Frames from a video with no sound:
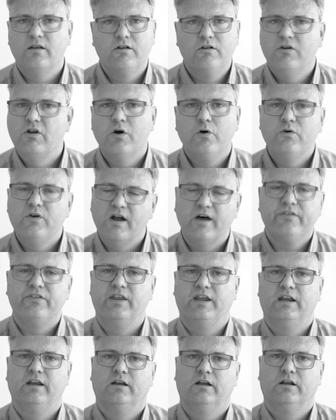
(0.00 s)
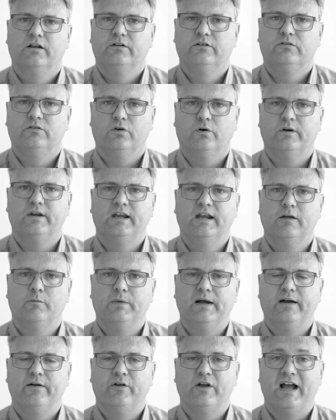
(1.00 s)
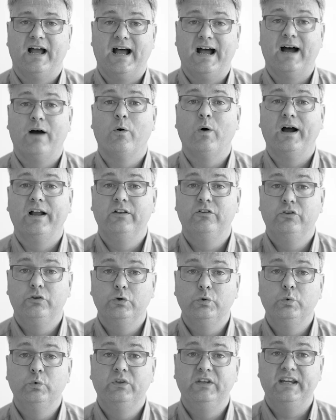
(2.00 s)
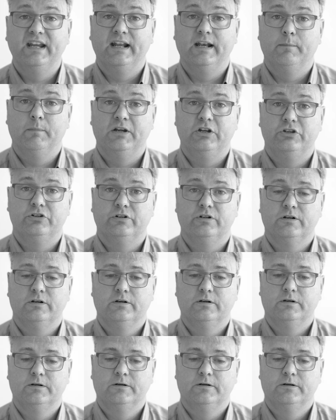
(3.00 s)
nothing talking about how I do the animation.